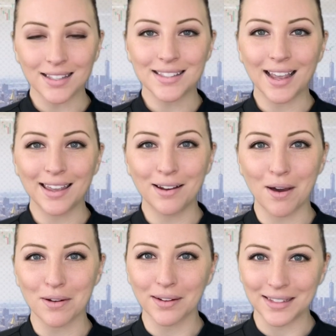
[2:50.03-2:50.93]
Second
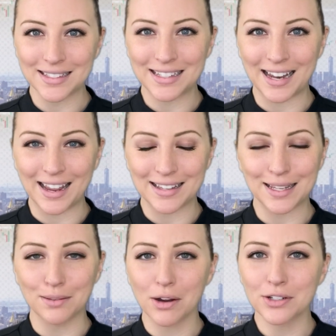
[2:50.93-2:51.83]
on our list today is
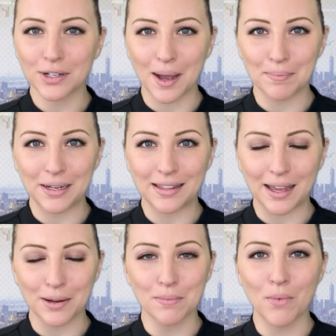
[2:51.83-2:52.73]
a larger company
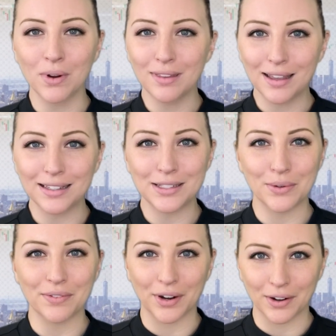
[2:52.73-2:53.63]
that you're more likely to
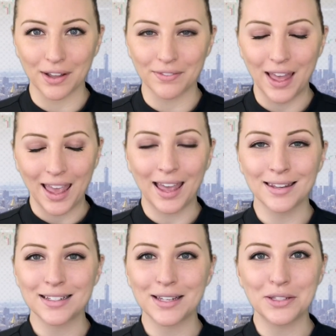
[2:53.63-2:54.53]
have heard of
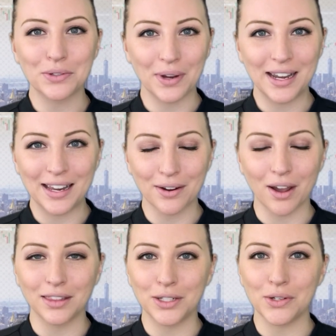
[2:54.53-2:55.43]
and does trade here
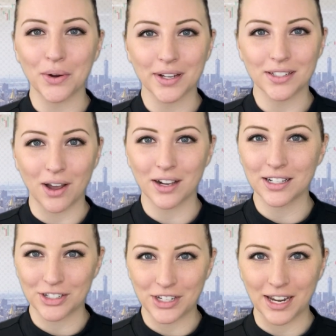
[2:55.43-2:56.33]
on the New York Stock
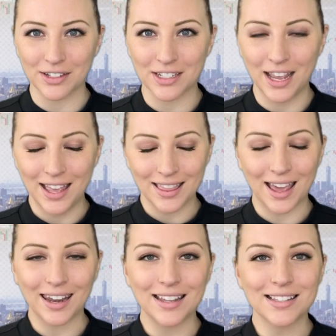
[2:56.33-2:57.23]
Exchange.
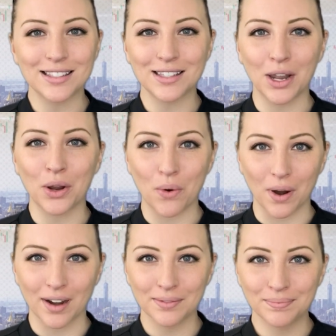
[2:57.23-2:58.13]
That is Suncor.